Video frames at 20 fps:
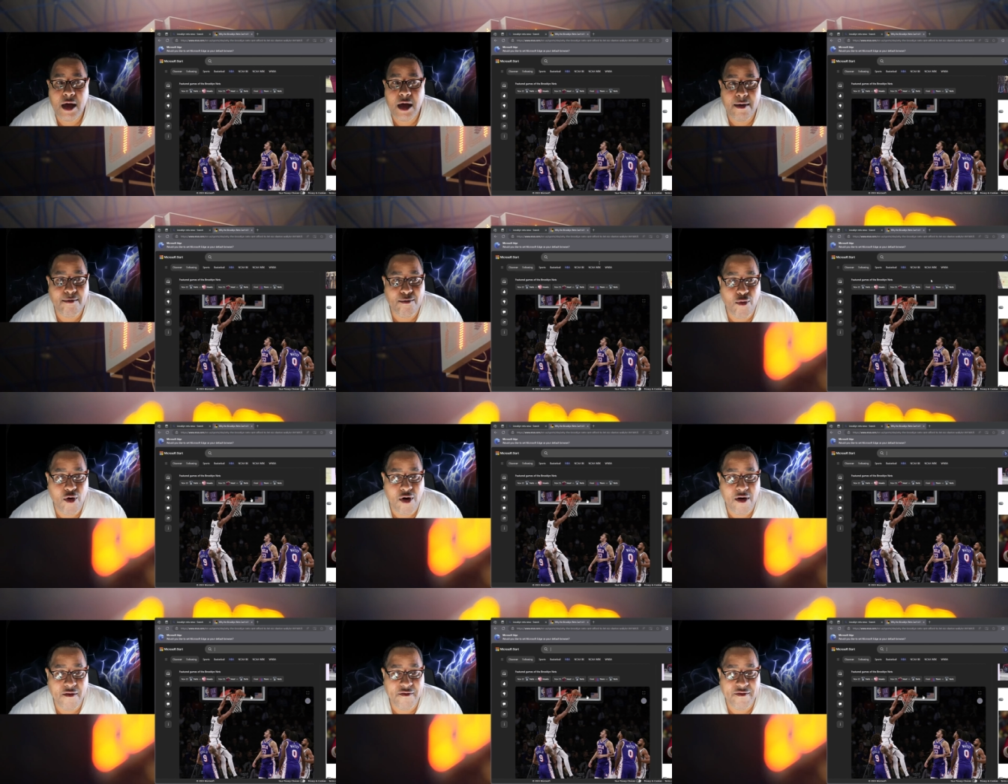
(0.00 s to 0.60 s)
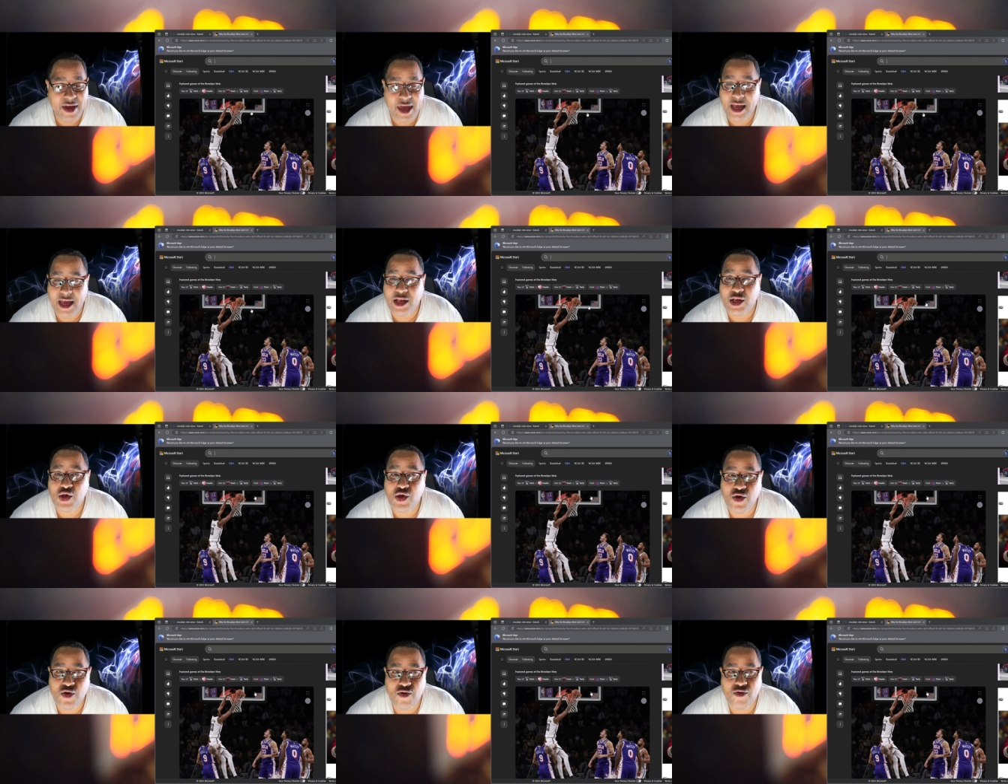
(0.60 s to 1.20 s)
morph
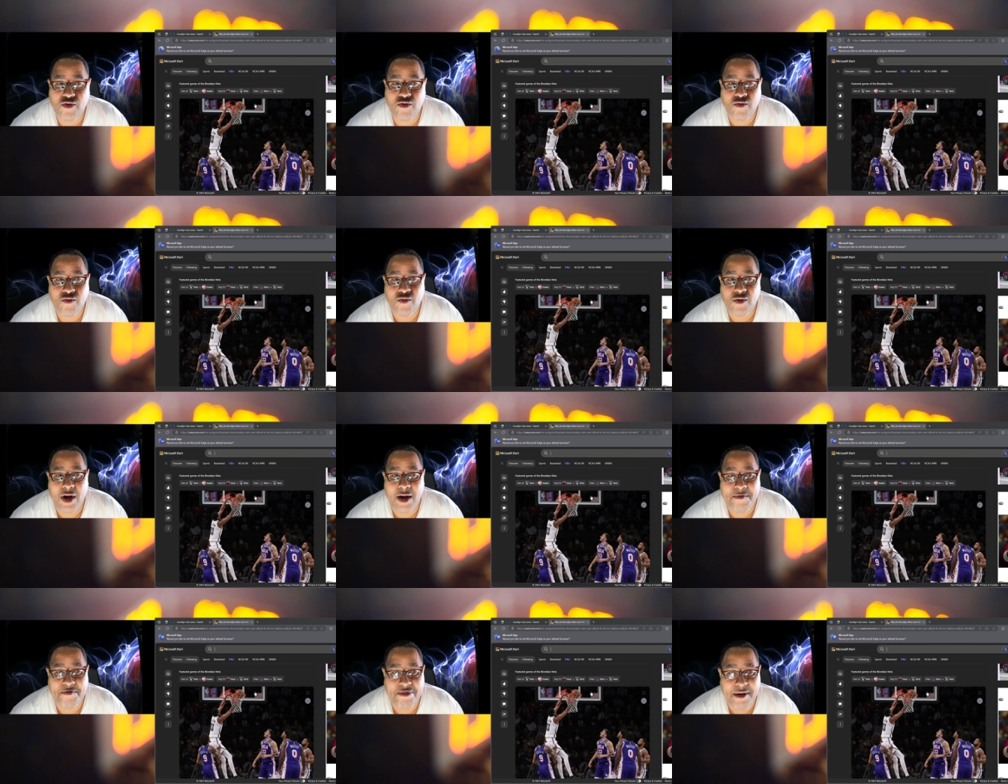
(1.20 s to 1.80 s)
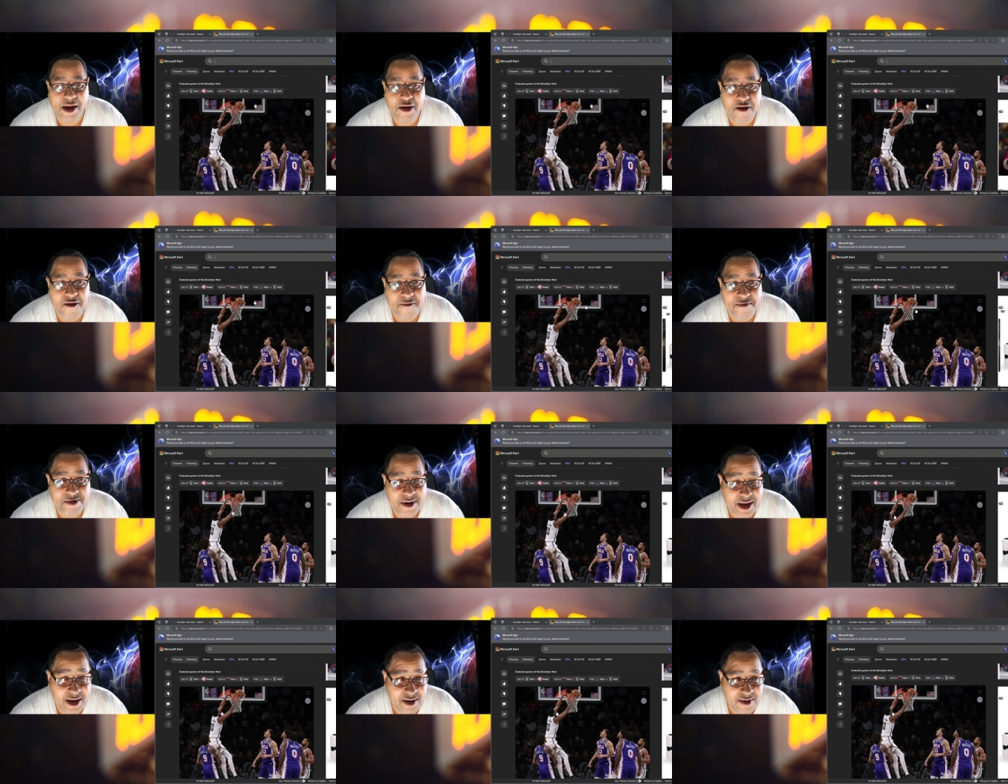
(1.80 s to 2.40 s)
into a playoff
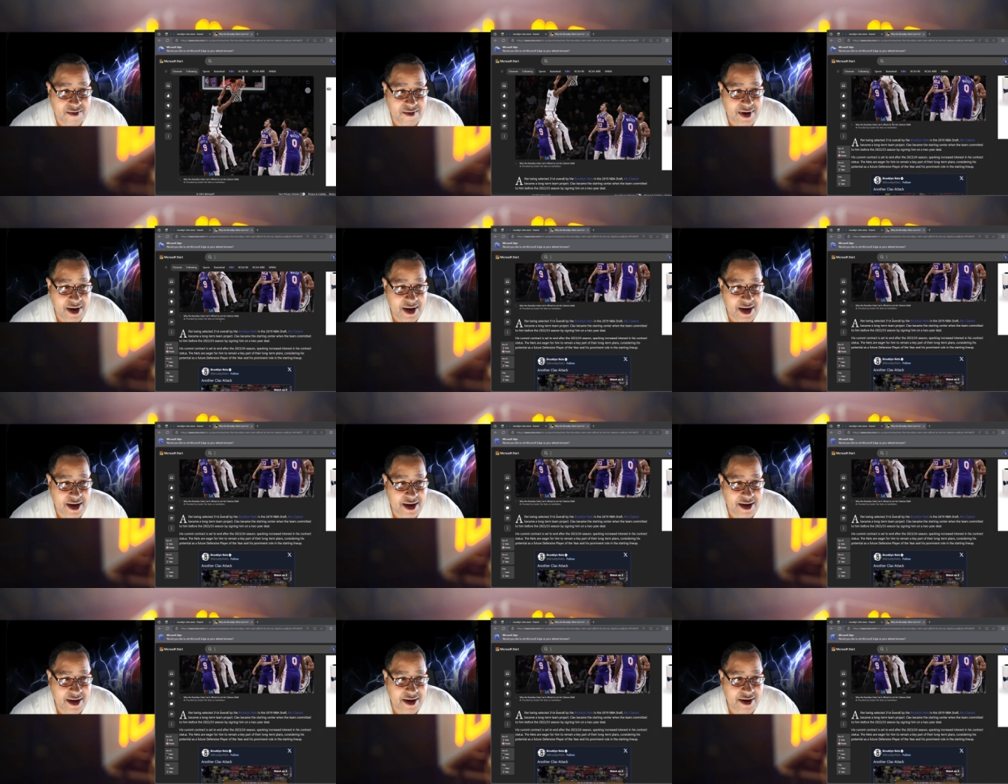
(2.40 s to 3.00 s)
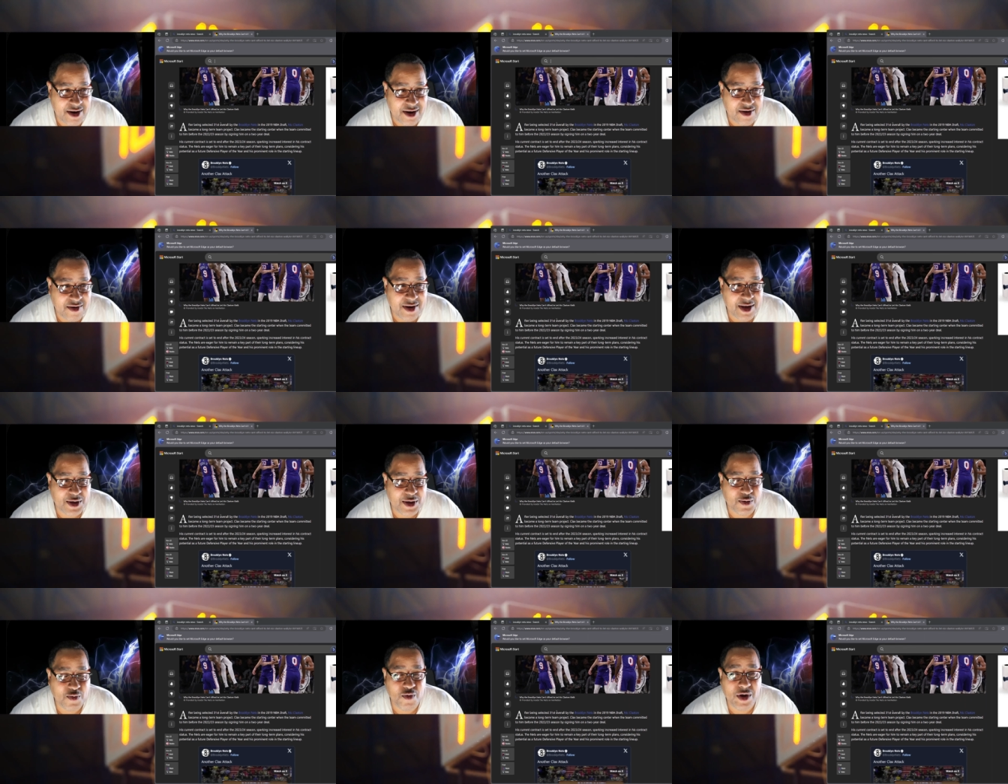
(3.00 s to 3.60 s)
player where you know
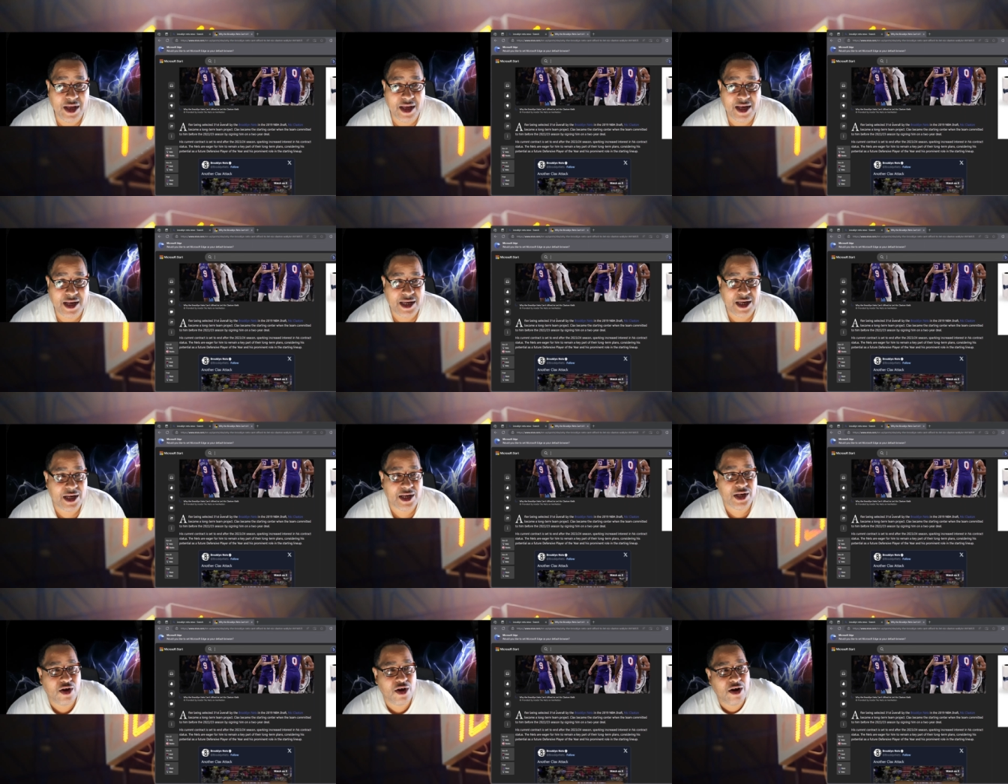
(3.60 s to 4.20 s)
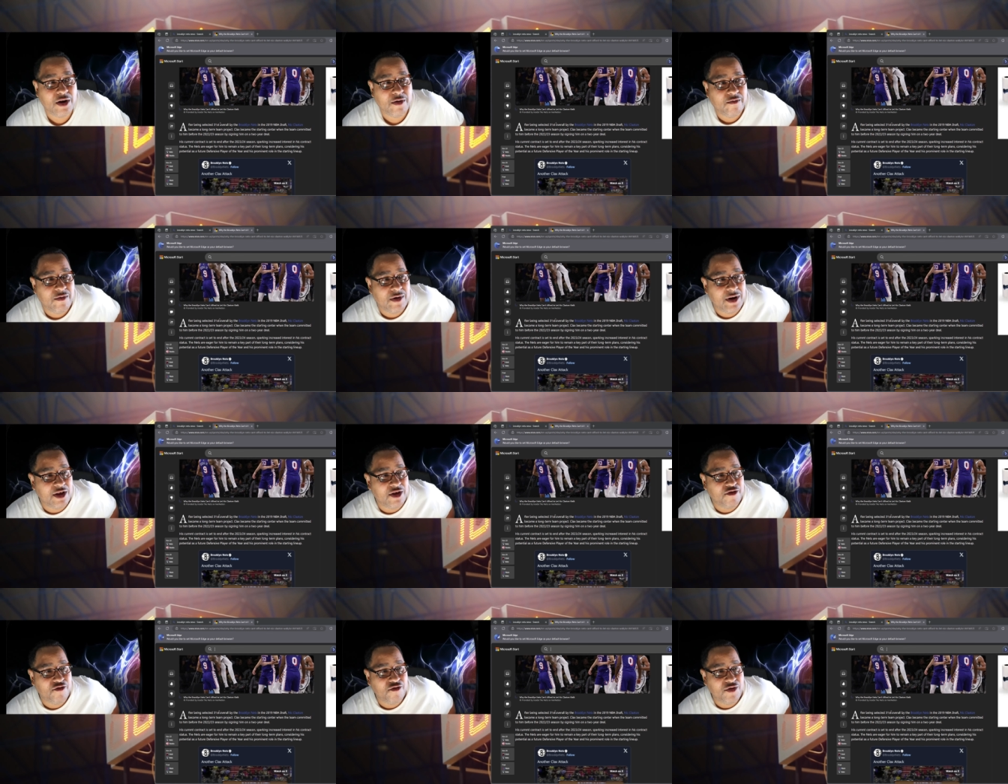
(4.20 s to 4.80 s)
his weaknesses aren't
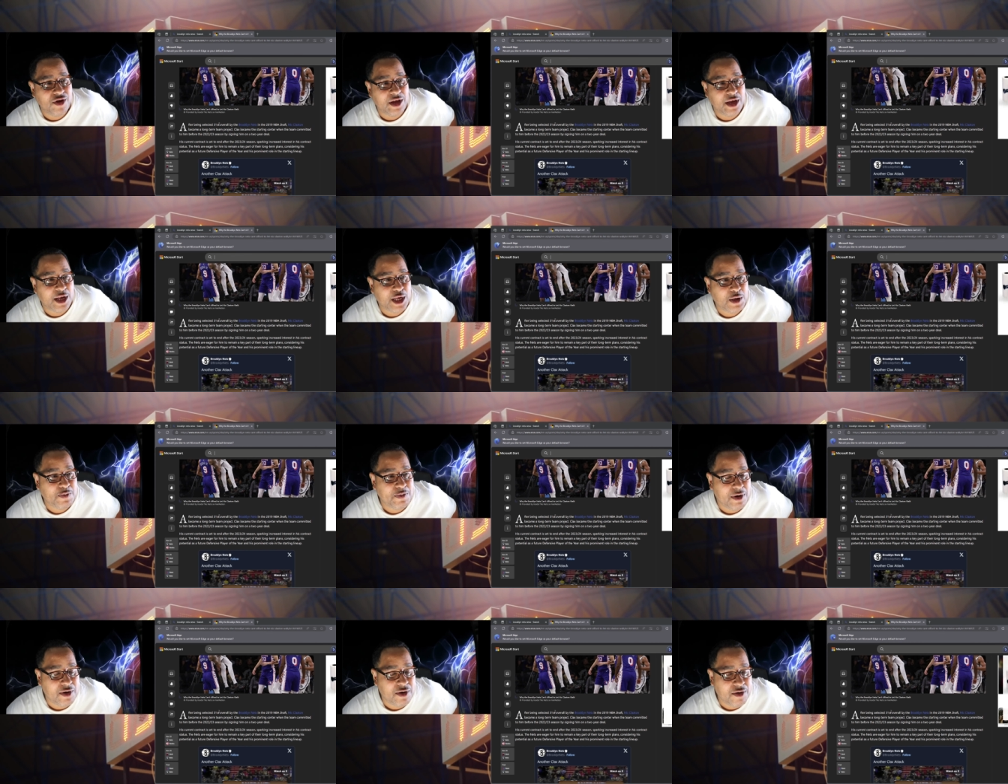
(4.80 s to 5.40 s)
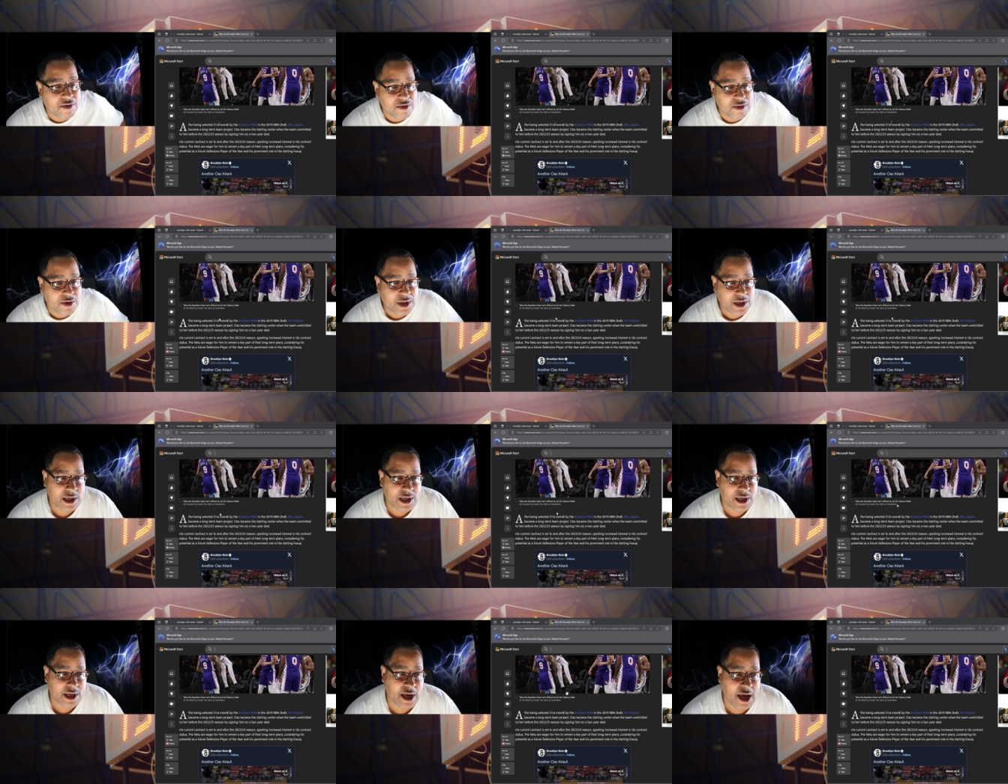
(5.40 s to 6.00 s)
really truly
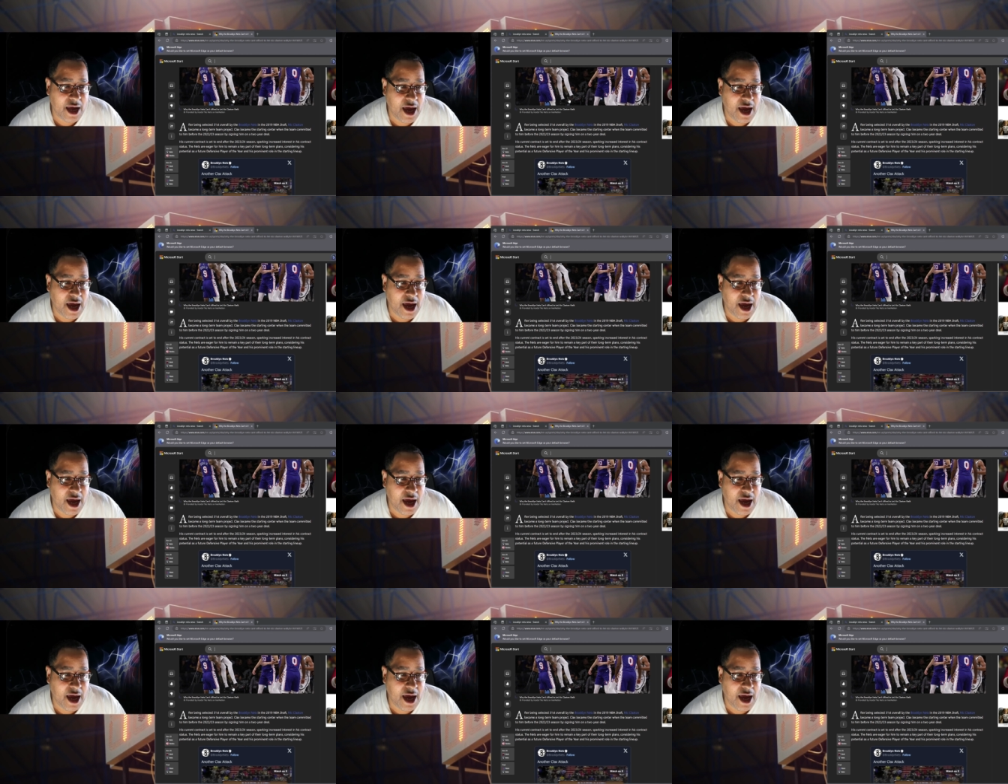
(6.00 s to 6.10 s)
exposed